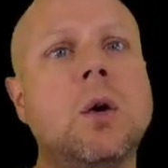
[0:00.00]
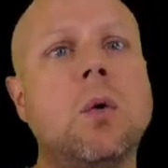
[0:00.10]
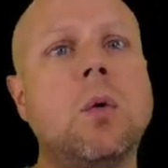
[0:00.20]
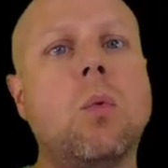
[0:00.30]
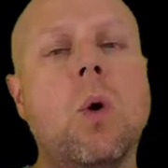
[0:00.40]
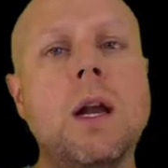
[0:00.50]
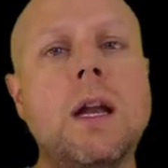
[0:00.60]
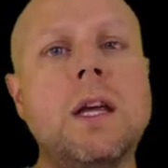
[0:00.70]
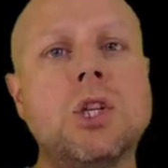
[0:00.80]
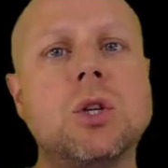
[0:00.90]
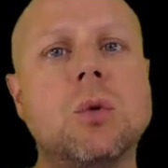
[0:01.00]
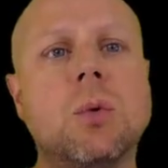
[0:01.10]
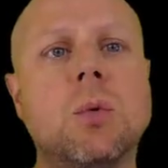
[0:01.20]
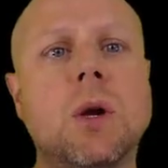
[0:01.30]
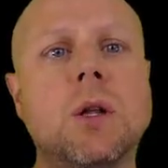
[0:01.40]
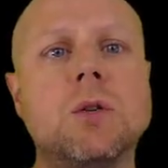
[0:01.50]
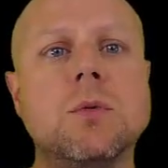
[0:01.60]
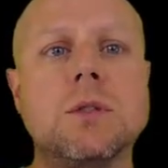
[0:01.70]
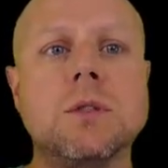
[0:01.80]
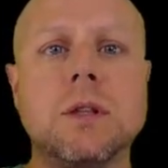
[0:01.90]
one issue that we run into
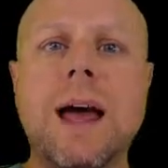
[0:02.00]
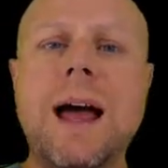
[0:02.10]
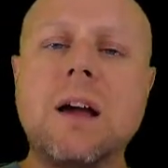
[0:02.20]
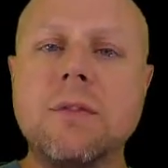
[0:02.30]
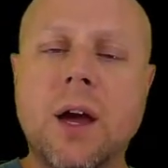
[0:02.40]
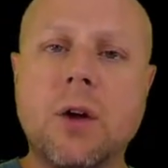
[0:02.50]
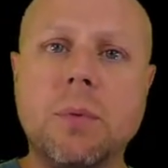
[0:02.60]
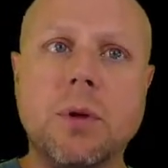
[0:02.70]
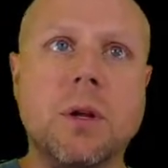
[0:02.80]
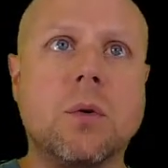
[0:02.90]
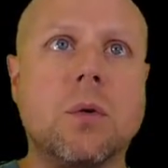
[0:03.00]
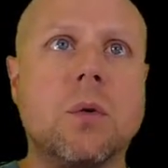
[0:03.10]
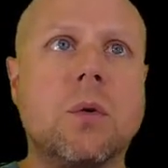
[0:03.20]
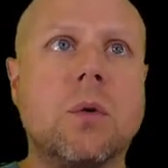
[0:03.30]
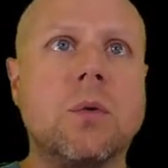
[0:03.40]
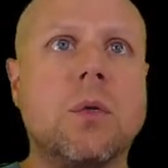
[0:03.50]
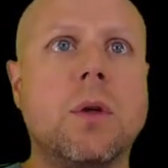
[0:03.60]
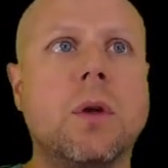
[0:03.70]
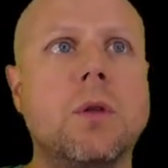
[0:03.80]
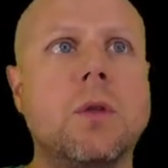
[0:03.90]
is this lack of accountability or
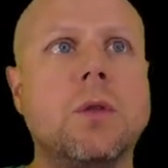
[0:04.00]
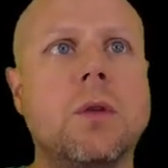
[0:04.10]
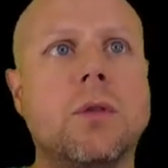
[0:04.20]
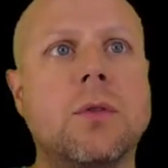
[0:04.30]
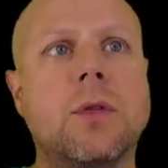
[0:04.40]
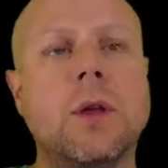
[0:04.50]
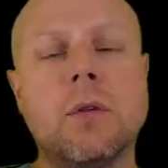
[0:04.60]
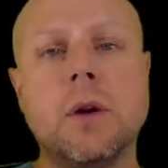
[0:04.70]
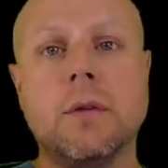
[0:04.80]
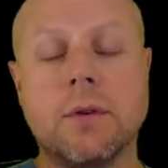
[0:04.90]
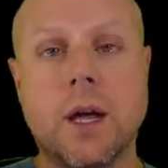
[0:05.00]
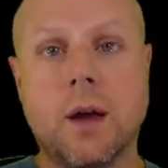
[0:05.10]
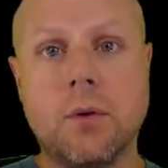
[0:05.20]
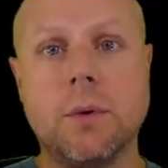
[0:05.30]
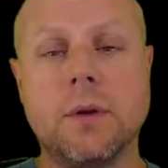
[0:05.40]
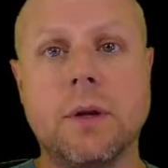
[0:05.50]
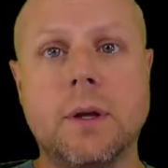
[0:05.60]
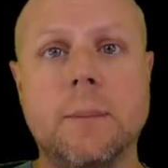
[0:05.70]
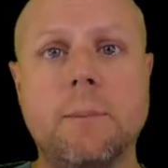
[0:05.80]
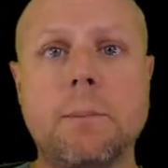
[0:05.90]
the theory of
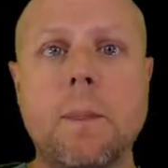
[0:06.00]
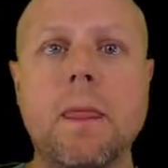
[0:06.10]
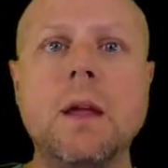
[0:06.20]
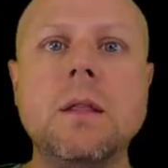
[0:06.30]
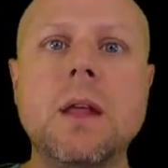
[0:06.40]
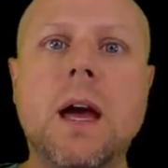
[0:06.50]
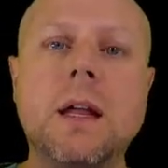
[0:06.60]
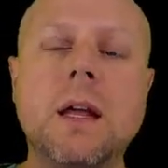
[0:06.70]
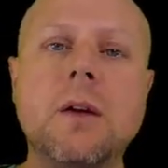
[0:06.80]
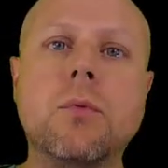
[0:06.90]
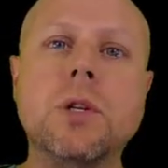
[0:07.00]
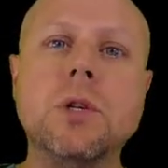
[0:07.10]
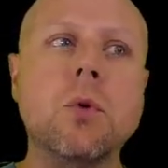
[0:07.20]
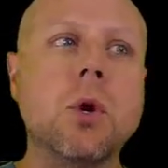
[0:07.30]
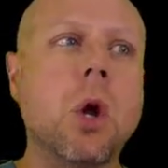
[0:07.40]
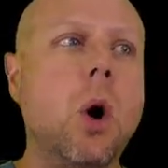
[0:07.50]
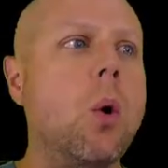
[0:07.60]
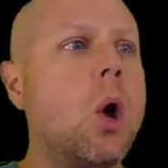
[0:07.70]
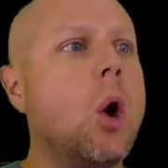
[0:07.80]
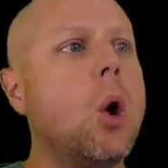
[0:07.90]
accountability, in that if we don't
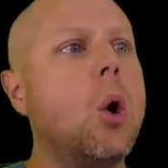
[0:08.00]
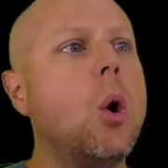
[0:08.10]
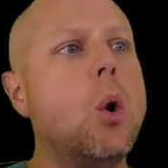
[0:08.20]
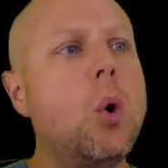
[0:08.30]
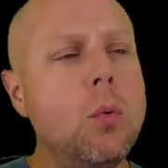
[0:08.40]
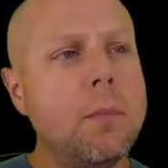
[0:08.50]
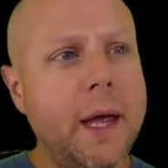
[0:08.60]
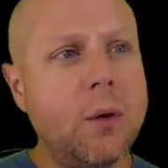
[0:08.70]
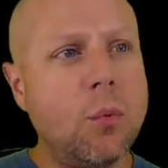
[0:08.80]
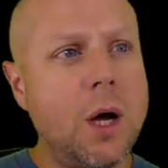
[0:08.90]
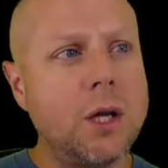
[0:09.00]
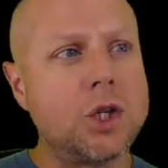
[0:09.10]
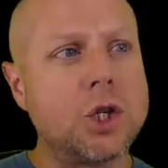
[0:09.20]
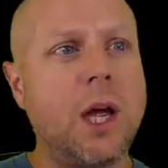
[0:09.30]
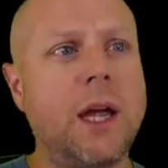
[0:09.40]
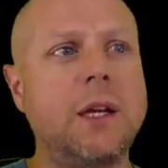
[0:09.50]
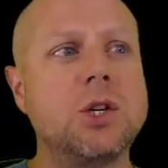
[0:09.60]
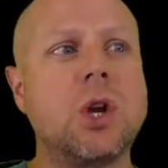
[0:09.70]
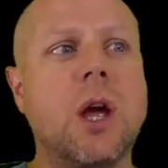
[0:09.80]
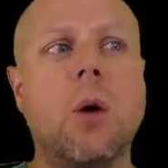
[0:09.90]
know who made what
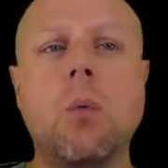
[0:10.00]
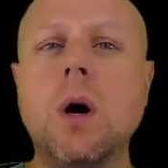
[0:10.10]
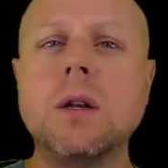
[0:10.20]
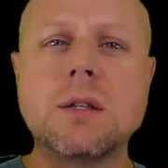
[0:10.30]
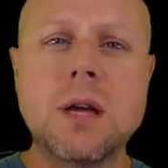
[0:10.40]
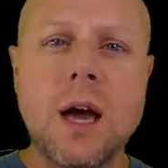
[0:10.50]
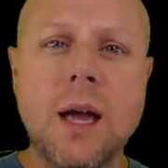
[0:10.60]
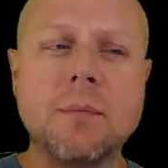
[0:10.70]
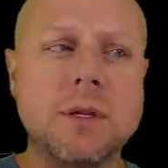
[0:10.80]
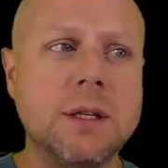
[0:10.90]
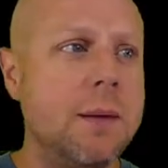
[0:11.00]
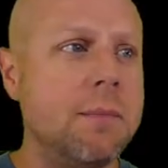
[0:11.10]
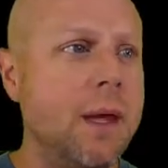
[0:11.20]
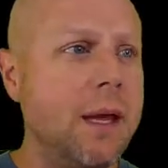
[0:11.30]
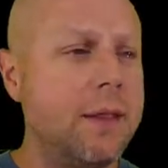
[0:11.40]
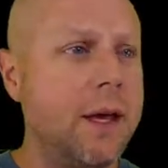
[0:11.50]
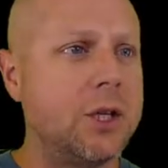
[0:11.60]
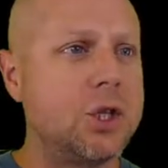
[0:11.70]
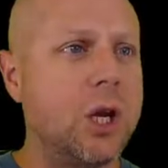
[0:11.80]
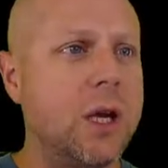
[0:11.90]
change, at what time did they make
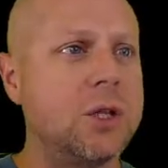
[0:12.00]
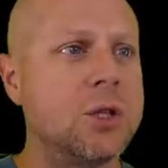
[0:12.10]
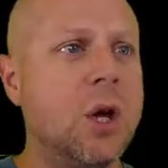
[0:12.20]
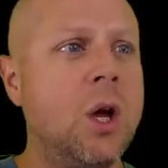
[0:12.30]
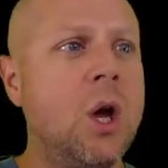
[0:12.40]
that change,